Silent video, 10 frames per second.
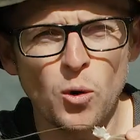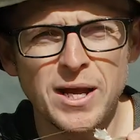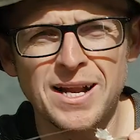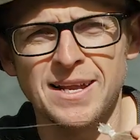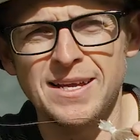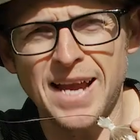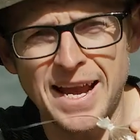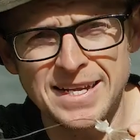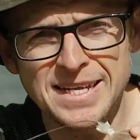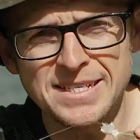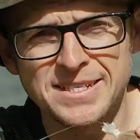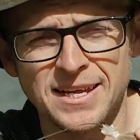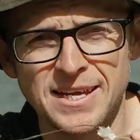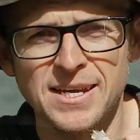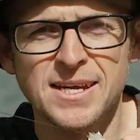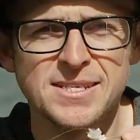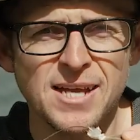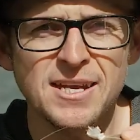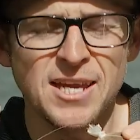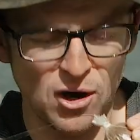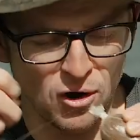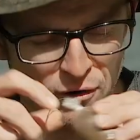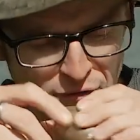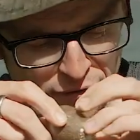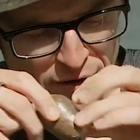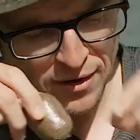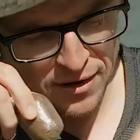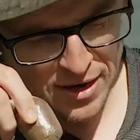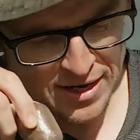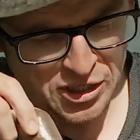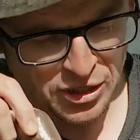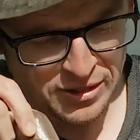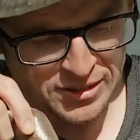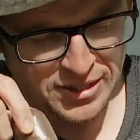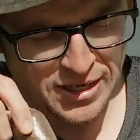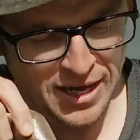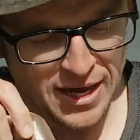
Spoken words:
quickly and easily take it off And as you can see